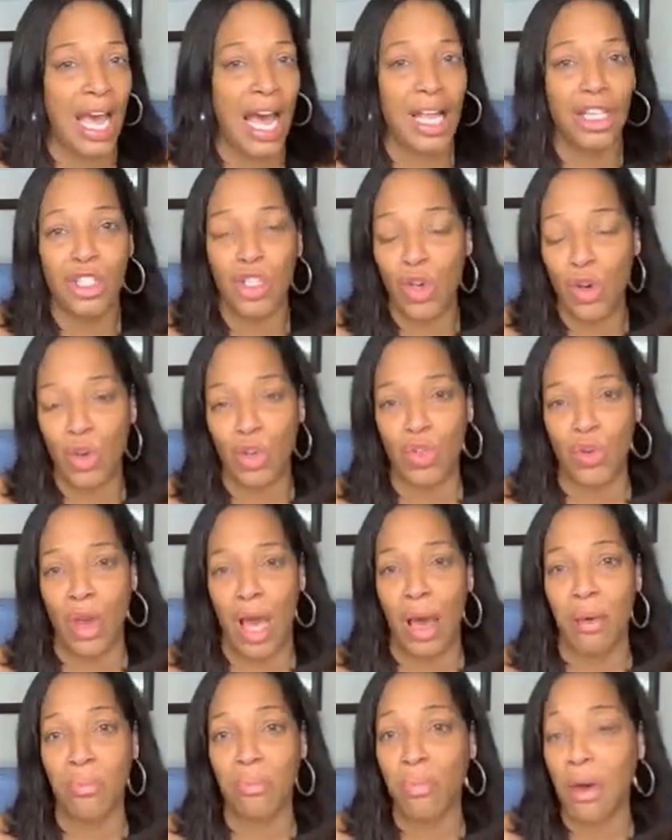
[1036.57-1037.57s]
I told you,
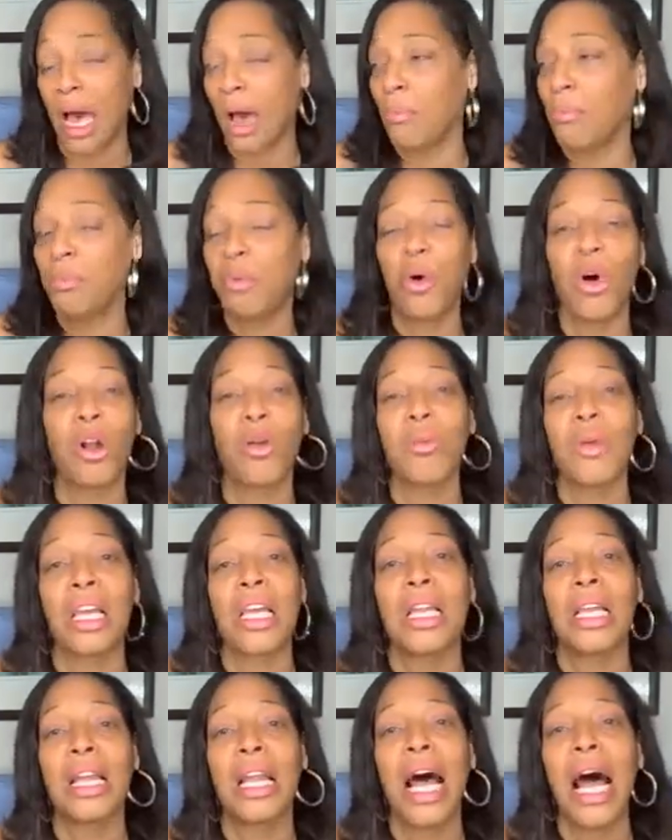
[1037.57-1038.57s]
I'm Puerto
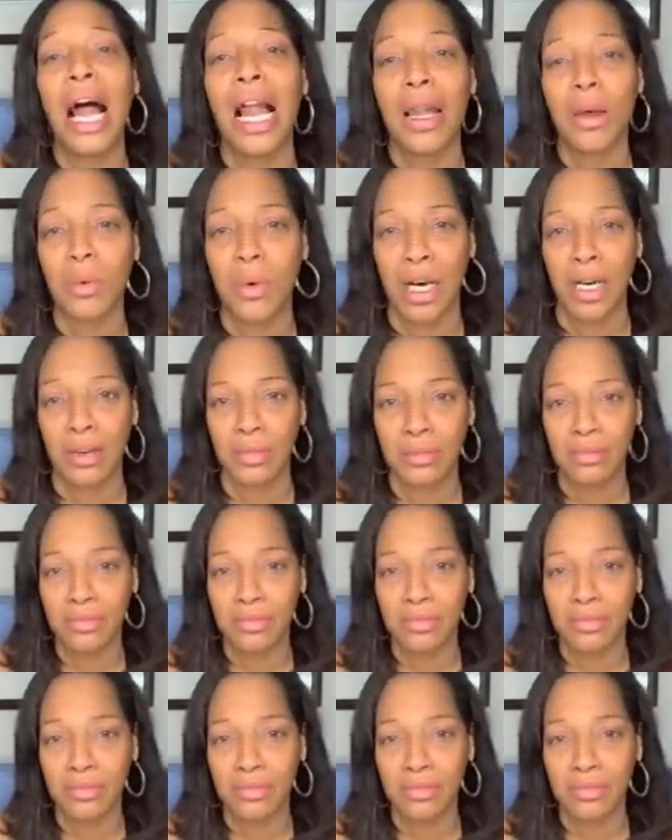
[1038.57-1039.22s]
Rican in Hollywood.